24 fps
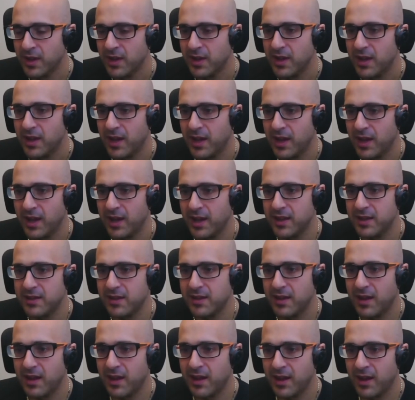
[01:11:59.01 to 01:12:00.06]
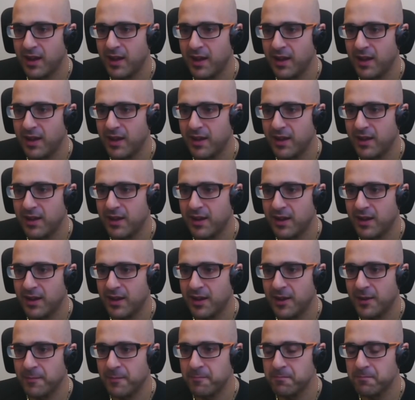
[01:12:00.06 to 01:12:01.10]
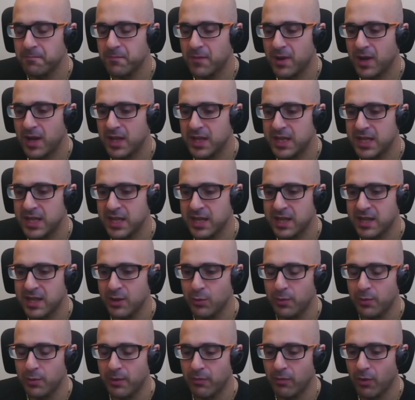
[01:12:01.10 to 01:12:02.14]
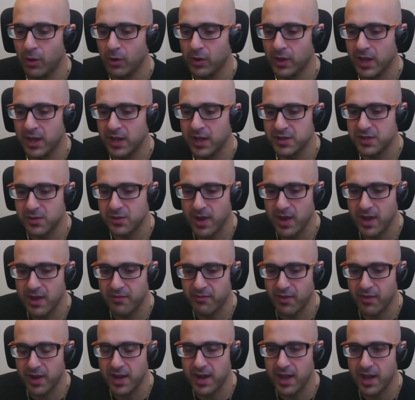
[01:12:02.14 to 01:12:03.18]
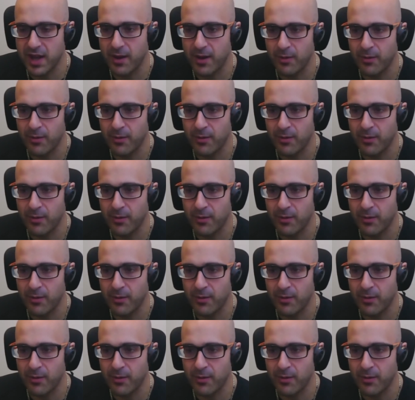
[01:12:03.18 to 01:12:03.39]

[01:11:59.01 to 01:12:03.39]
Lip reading: and I think he would be rolling in his grave right now.